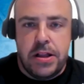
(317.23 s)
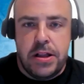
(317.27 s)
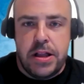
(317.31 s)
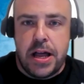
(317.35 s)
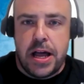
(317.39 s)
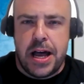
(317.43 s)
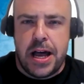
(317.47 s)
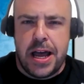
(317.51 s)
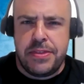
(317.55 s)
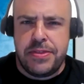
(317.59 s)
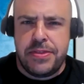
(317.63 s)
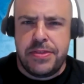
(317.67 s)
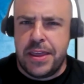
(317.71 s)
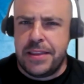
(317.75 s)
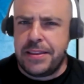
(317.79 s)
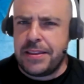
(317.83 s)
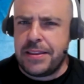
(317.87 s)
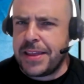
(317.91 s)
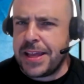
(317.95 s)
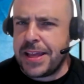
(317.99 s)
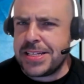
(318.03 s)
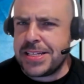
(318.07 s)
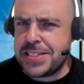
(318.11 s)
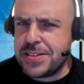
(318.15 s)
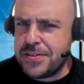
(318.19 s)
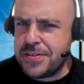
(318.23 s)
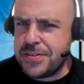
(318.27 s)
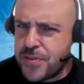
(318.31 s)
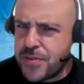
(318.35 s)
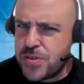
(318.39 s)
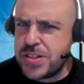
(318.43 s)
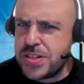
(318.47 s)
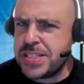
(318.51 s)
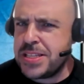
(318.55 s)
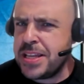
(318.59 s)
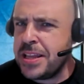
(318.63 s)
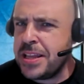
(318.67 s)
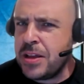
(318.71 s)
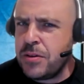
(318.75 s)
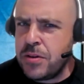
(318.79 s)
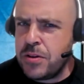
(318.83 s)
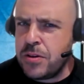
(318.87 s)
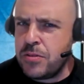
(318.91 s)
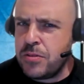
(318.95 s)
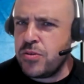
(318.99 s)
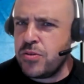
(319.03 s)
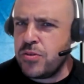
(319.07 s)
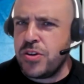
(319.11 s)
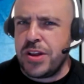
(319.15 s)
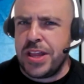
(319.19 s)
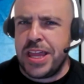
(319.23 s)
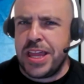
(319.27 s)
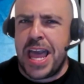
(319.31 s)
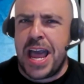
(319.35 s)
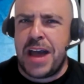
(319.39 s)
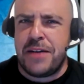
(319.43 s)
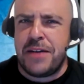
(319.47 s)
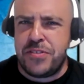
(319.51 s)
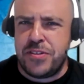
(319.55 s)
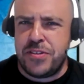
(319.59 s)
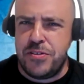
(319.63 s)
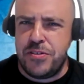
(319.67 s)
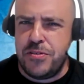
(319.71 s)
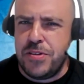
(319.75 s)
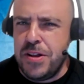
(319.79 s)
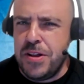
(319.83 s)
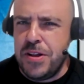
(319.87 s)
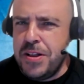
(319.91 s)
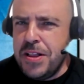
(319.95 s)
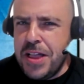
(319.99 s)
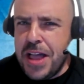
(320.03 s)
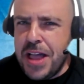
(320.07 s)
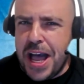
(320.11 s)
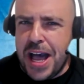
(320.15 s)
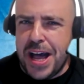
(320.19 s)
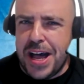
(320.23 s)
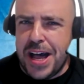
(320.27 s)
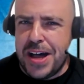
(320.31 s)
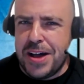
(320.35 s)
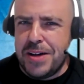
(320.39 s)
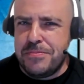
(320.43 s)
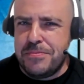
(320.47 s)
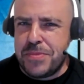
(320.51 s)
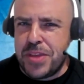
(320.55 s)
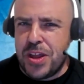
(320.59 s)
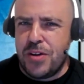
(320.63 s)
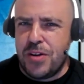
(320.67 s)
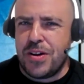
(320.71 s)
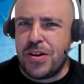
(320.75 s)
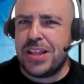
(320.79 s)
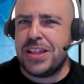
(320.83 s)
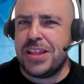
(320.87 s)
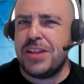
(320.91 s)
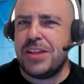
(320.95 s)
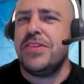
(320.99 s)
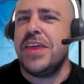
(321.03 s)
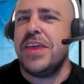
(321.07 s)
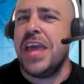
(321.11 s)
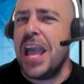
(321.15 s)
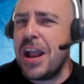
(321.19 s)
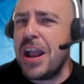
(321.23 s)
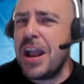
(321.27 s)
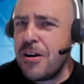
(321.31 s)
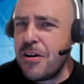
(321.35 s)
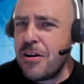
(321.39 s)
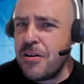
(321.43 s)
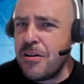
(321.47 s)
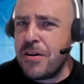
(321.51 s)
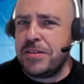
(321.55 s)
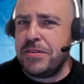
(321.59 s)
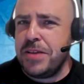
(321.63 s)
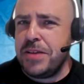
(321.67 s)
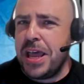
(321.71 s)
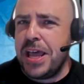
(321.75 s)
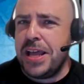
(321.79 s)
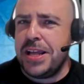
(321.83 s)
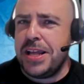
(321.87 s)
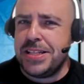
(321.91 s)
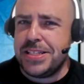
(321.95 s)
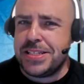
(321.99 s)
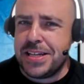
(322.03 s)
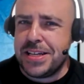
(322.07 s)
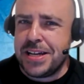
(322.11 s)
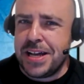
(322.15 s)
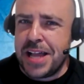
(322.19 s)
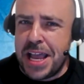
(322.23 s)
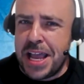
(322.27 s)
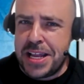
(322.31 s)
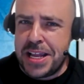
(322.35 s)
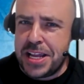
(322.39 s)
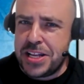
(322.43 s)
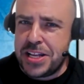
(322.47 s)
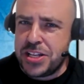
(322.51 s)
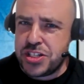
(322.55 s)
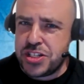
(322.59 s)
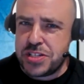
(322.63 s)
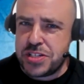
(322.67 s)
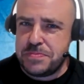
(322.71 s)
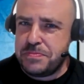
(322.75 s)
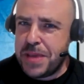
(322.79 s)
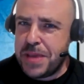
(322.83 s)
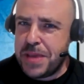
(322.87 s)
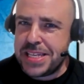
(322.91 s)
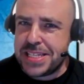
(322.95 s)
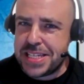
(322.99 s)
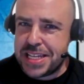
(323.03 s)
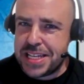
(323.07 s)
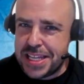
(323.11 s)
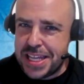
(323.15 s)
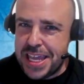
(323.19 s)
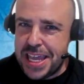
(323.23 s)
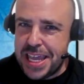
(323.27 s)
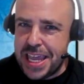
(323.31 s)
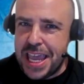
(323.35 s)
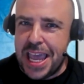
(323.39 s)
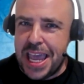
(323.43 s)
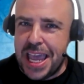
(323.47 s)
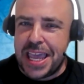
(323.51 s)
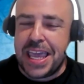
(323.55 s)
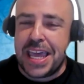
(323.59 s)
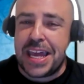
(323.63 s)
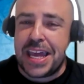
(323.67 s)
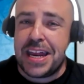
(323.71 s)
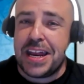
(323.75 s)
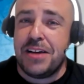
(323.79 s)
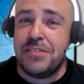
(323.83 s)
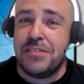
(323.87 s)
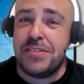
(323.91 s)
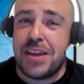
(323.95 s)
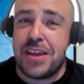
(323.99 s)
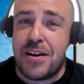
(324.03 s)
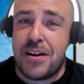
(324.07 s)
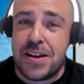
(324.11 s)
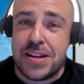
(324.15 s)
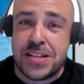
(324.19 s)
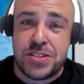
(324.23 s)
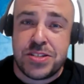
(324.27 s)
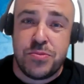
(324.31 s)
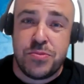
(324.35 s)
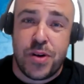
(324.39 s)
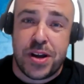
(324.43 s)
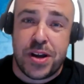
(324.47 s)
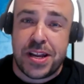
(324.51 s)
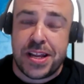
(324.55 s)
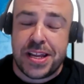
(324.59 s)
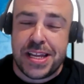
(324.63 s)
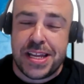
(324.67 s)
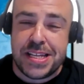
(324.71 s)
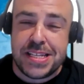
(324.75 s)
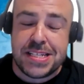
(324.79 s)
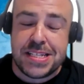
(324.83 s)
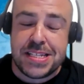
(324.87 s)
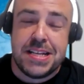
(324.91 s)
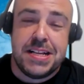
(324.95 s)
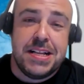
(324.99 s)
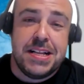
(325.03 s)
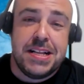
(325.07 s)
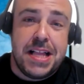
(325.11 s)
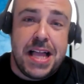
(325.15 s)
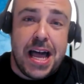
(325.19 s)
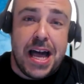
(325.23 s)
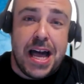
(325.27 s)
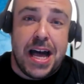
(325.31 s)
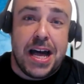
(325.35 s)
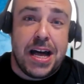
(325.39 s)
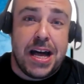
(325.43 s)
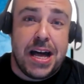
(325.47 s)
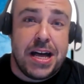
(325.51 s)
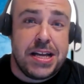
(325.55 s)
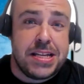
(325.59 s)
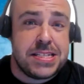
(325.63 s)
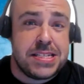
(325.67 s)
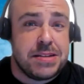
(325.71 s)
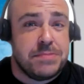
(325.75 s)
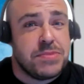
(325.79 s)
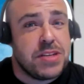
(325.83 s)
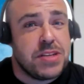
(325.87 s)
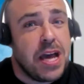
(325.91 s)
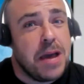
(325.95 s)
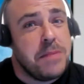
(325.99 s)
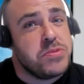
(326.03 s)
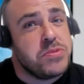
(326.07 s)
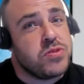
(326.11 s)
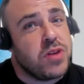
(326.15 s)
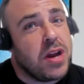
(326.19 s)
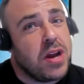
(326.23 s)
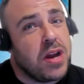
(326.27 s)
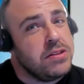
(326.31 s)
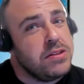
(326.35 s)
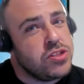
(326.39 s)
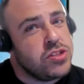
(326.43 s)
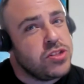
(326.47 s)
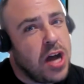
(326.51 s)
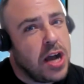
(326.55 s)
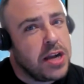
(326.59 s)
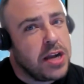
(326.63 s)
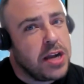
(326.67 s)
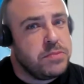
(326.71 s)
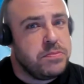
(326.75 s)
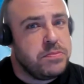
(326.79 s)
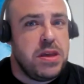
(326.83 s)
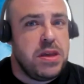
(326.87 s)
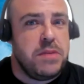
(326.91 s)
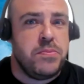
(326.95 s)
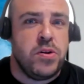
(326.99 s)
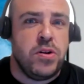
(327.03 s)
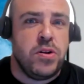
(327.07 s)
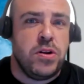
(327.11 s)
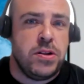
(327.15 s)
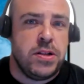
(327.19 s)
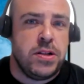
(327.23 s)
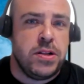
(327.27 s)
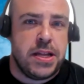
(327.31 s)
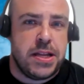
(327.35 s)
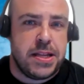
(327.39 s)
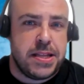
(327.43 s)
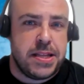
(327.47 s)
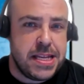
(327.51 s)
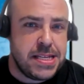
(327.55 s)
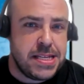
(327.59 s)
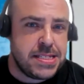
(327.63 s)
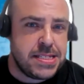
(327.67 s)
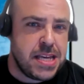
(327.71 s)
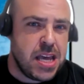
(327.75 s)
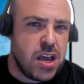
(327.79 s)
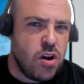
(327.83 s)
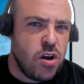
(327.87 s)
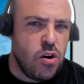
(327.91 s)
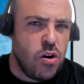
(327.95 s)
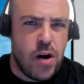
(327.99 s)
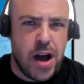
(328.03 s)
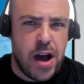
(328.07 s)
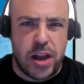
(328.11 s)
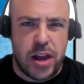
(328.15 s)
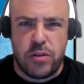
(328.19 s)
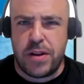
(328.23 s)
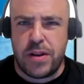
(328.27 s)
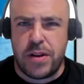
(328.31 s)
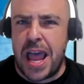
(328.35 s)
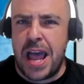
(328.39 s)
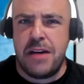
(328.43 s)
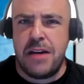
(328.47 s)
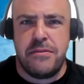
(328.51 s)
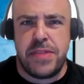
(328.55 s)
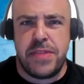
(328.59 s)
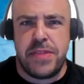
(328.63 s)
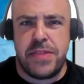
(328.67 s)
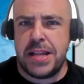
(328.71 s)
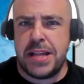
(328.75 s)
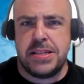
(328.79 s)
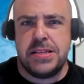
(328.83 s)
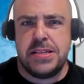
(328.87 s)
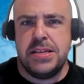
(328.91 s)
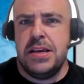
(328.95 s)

I think that that's the first thing that we really have to, um, you know, clear the air and and, uh, and, and just basically get it out there as to what it is. Uh, sometimes when I talk to people, uh, they say, "Oh, I don't have that.